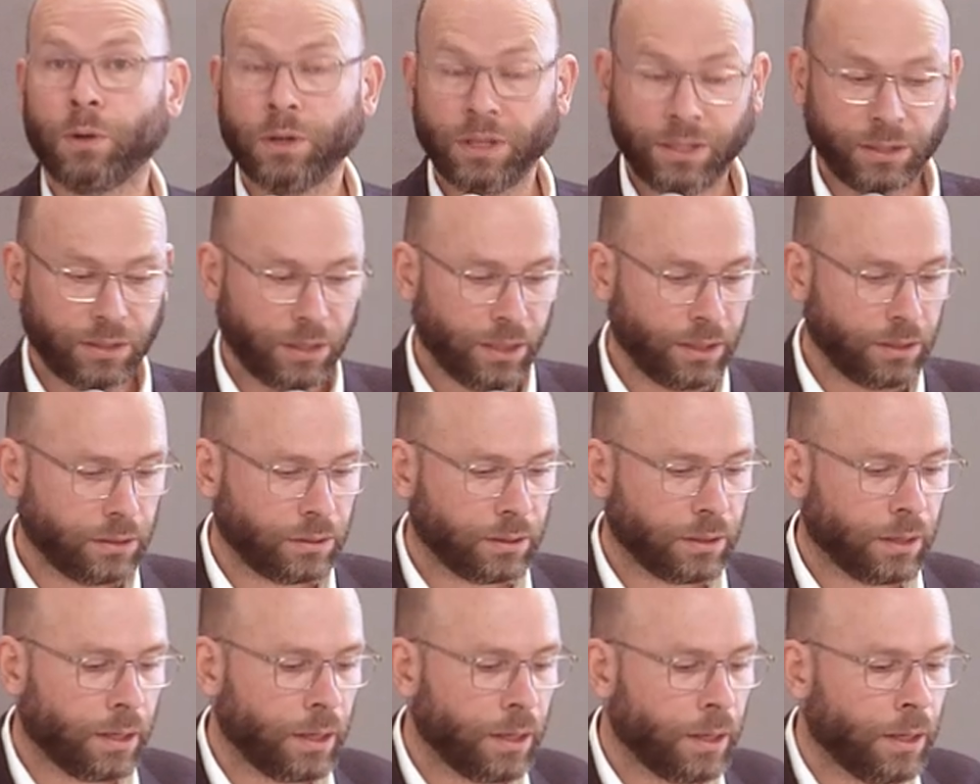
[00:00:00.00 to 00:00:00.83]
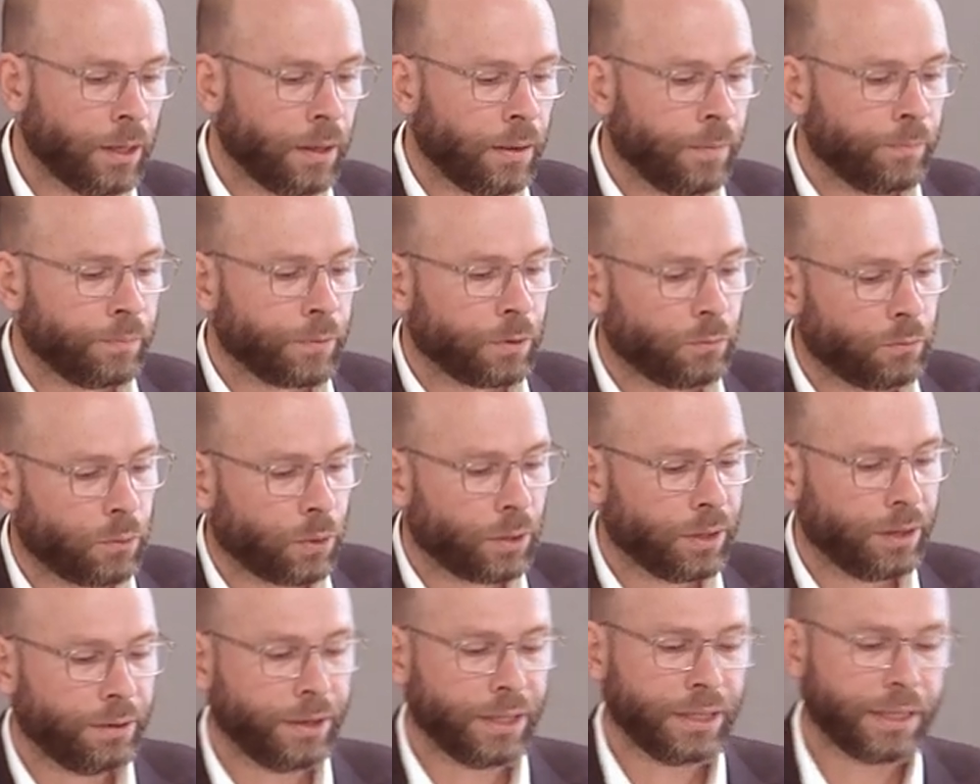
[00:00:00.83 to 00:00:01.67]
policies
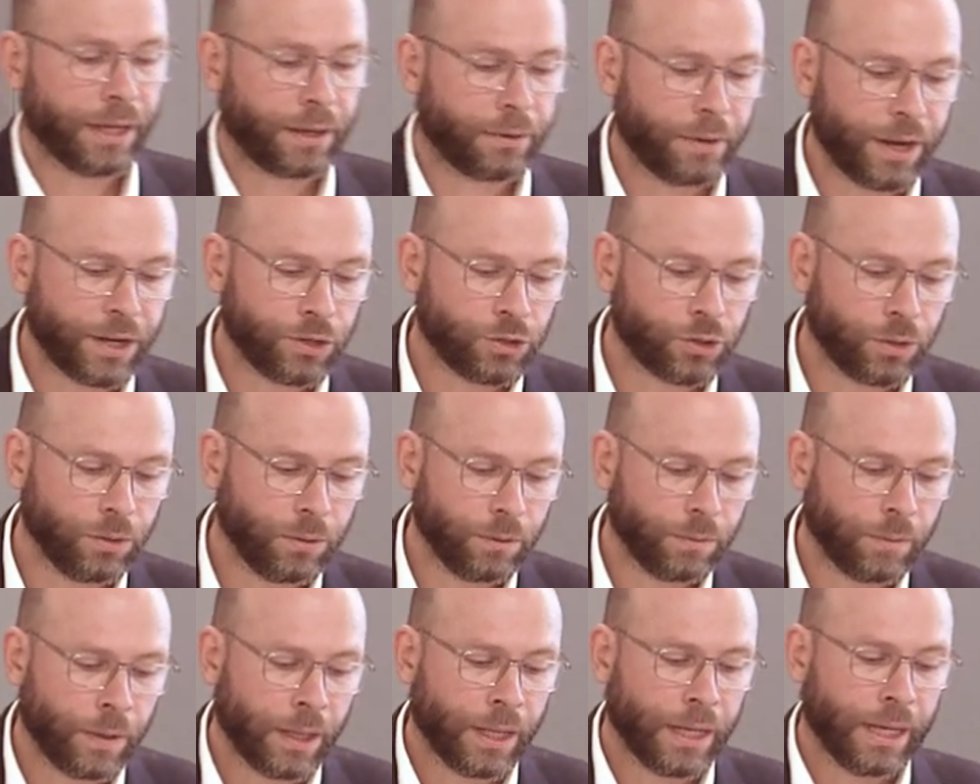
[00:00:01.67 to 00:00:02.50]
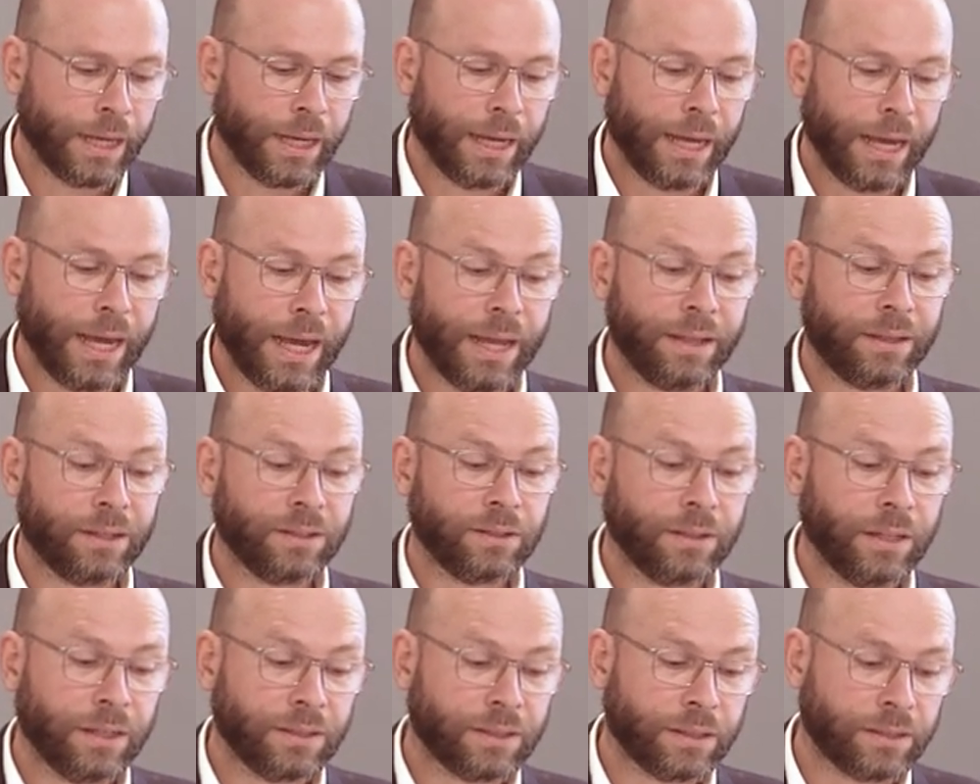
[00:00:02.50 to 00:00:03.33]
for their integration, it
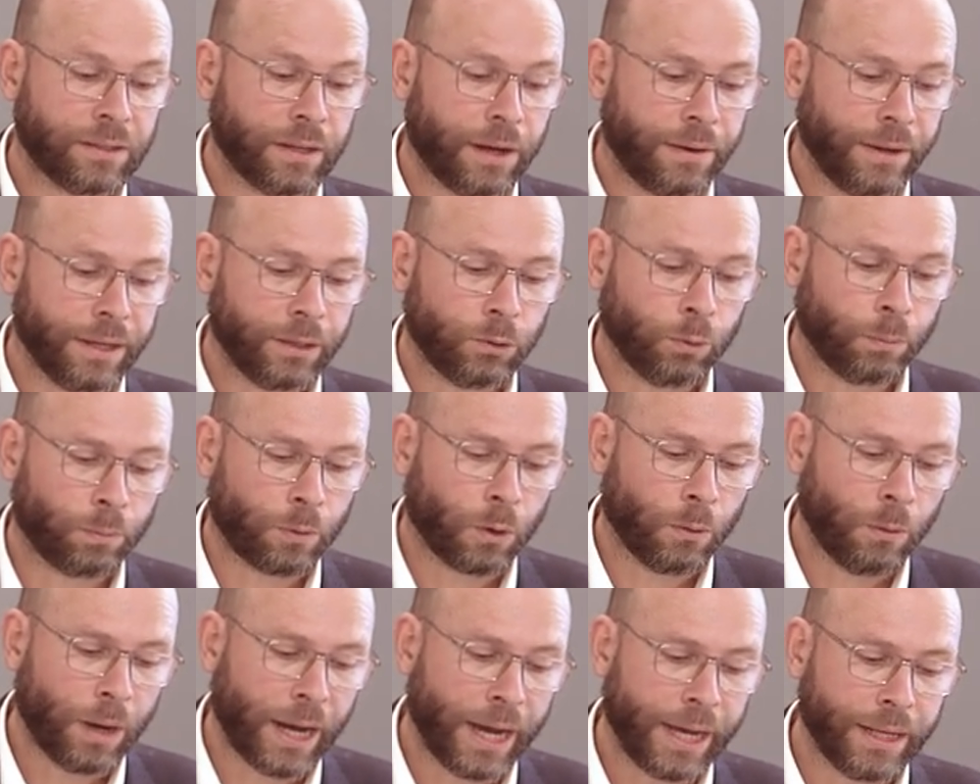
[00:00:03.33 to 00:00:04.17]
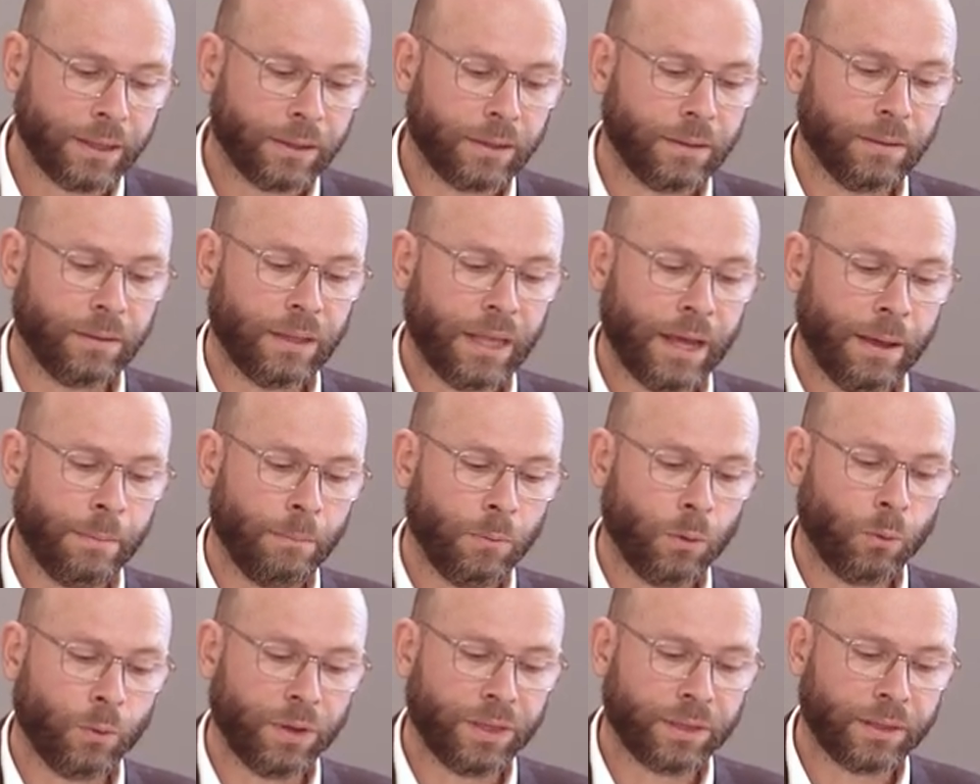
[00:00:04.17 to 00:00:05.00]
is necessary to provide
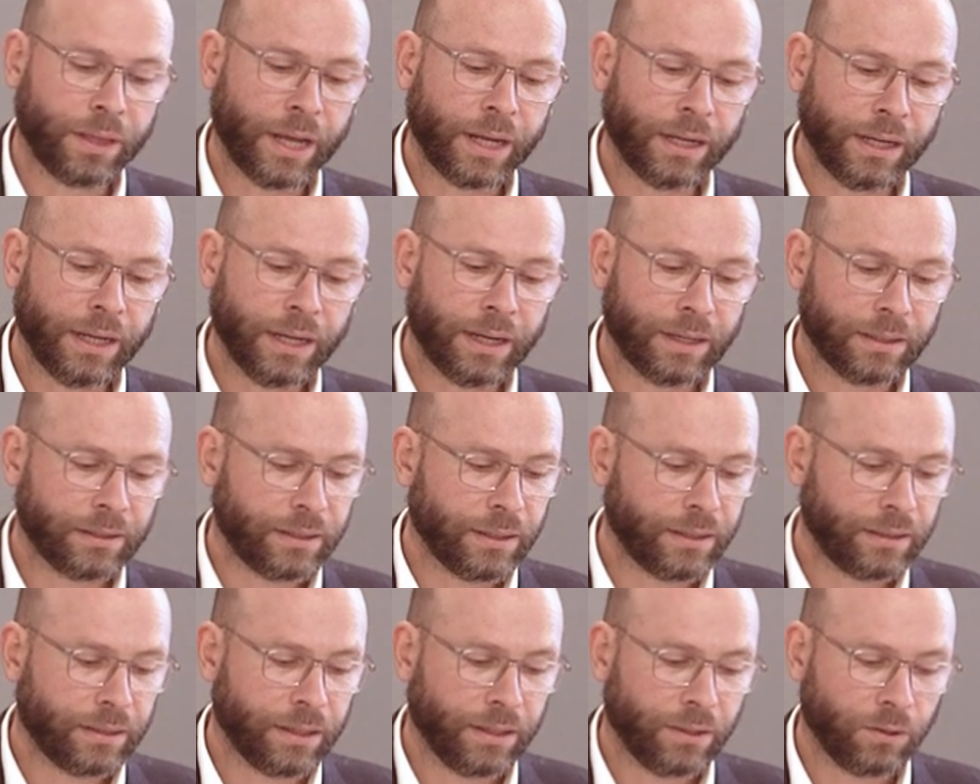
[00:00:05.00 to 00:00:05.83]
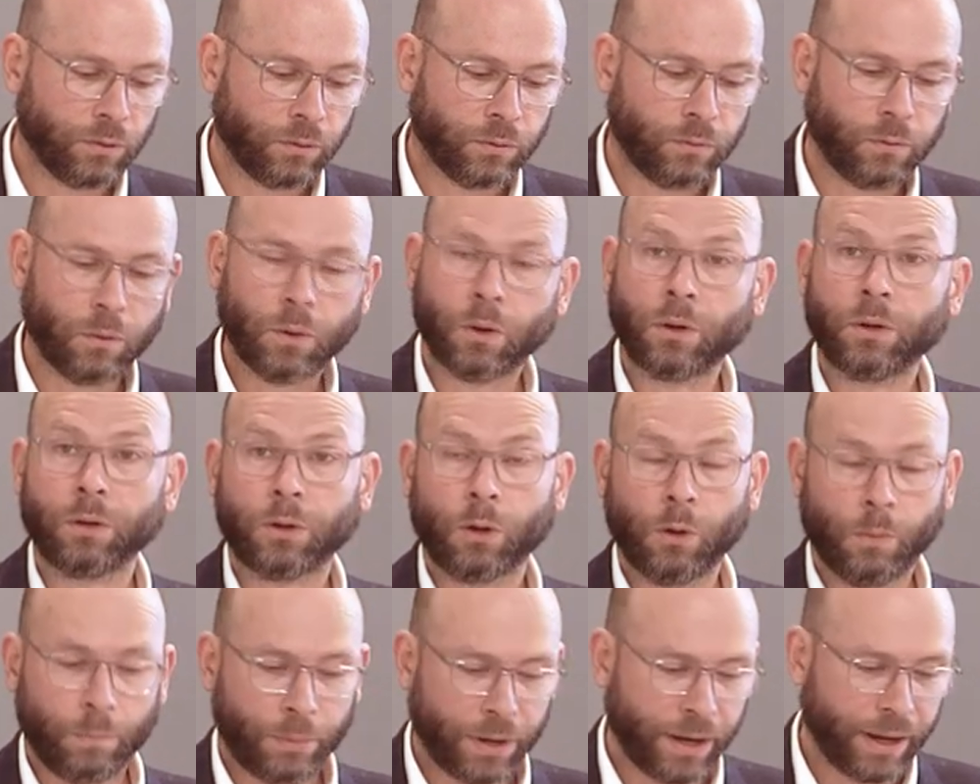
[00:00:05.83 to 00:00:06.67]
them with technical assistance for
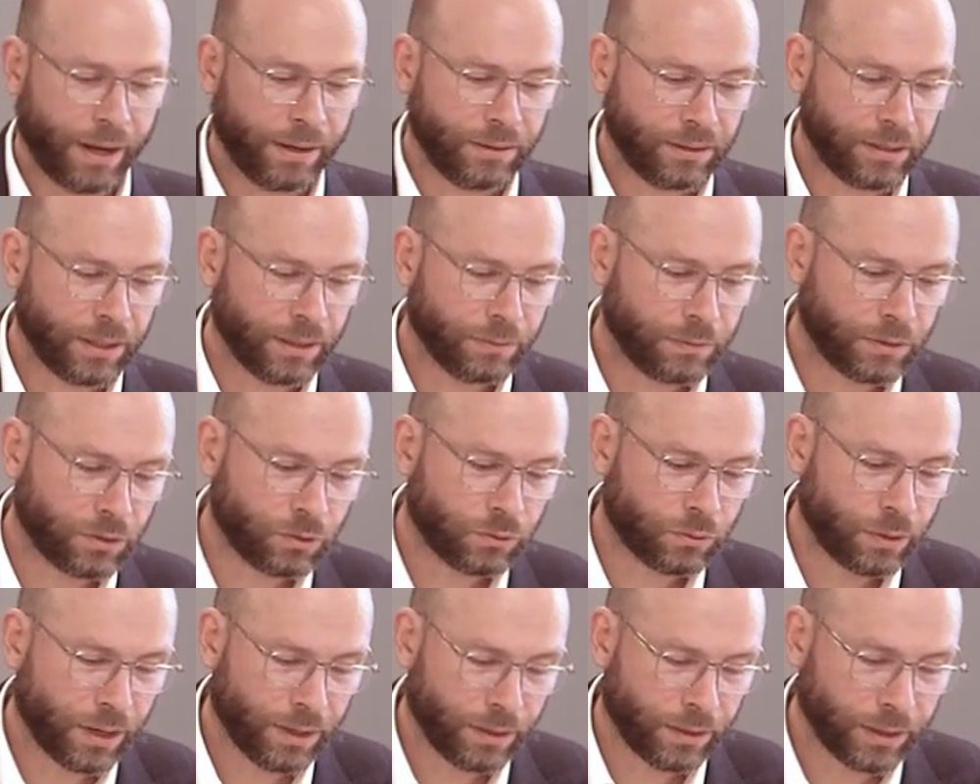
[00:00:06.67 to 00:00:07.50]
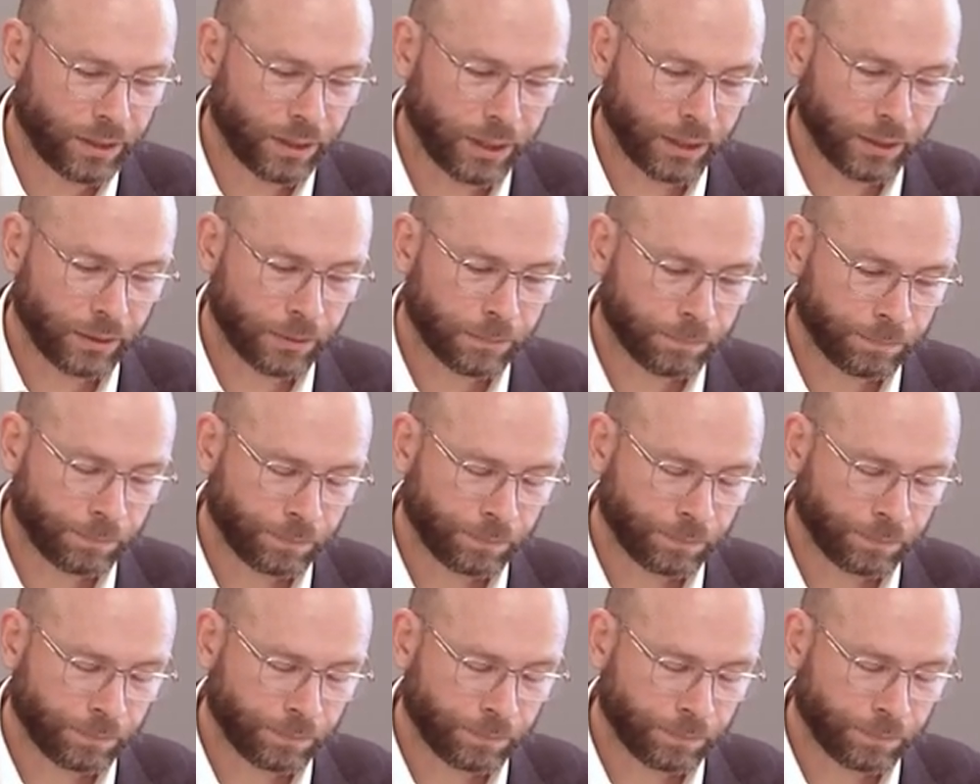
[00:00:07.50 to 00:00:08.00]
comprehensive strengthening.